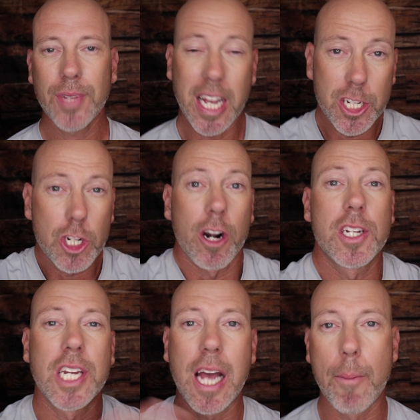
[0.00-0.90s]
It
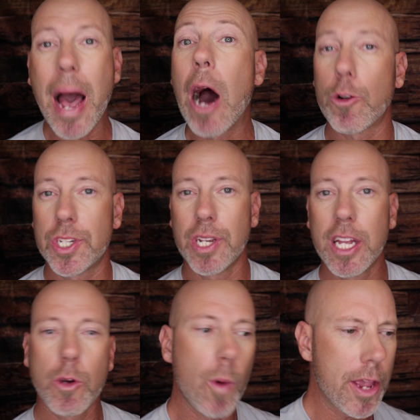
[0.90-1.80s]
started to come out
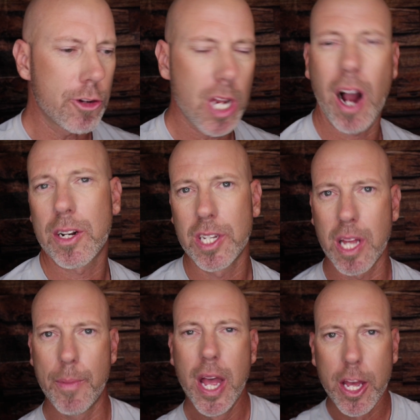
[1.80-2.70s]
in the way you talk to
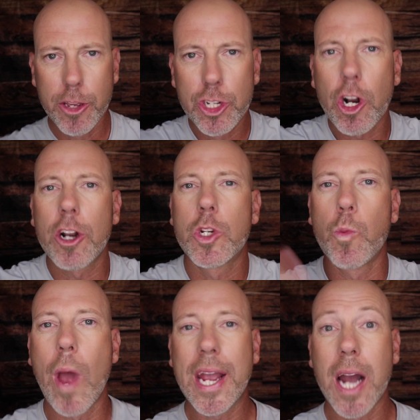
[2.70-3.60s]
them. You started to
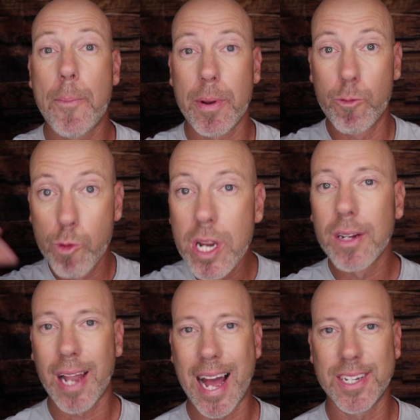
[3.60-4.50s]
wake up and
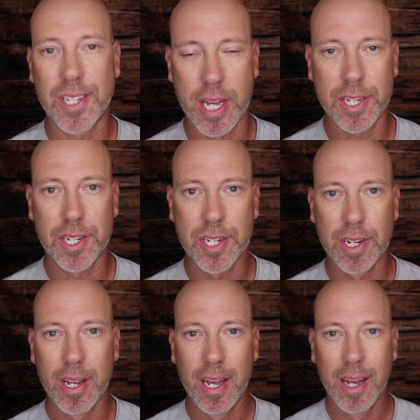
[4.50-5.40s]
realize
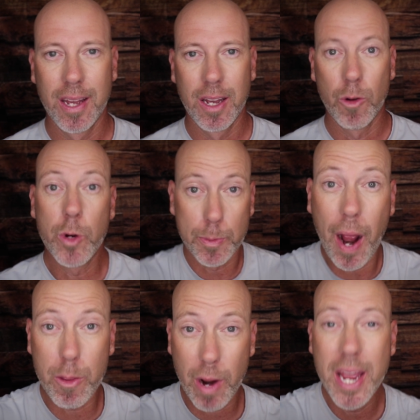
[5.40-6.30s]
this. Which,
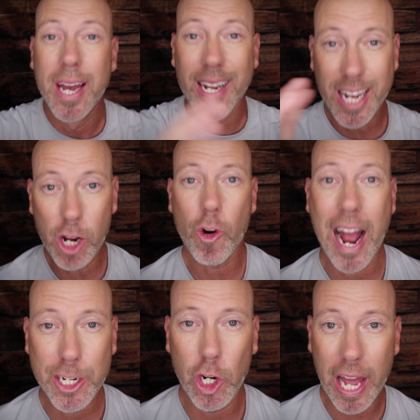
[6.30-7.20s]
by the way,
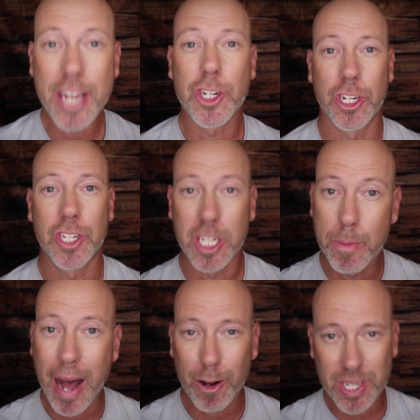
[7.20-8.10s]
congratulations, it's
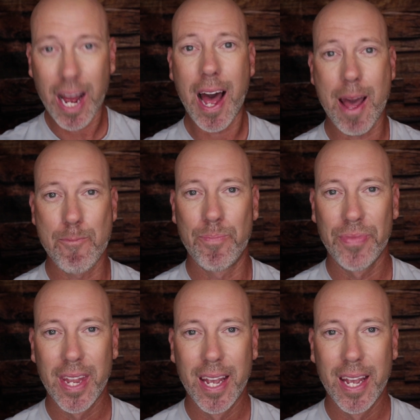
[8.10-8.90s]
about time.